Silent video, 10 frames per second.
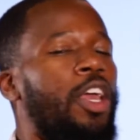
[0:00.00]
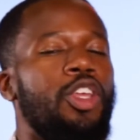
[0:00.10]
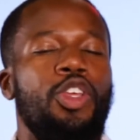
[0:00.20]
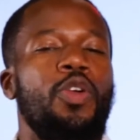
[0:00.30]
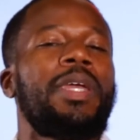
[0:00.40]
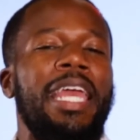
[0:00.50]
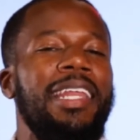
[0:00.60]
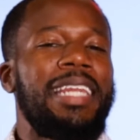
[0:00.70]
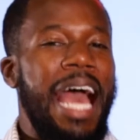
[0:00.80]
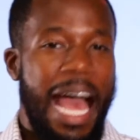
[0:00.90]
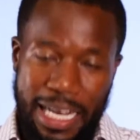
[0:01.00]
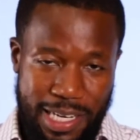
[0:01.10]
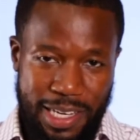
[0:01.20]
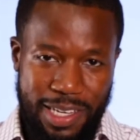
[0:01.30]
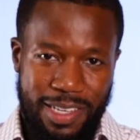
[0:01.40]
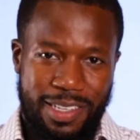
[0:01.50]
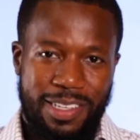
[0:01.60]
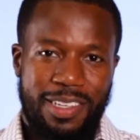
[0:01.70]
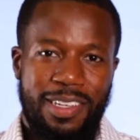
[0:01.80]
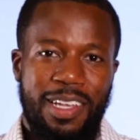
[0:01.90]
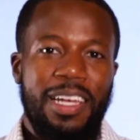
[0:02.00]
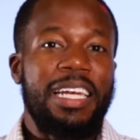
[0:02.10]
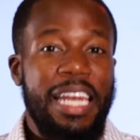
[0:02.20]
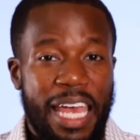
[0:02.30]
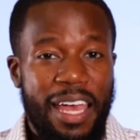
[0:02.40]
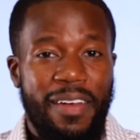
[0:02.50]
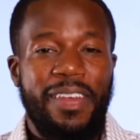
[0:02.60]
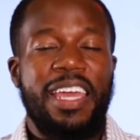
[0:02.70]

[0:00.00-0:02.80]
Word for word: You cannot live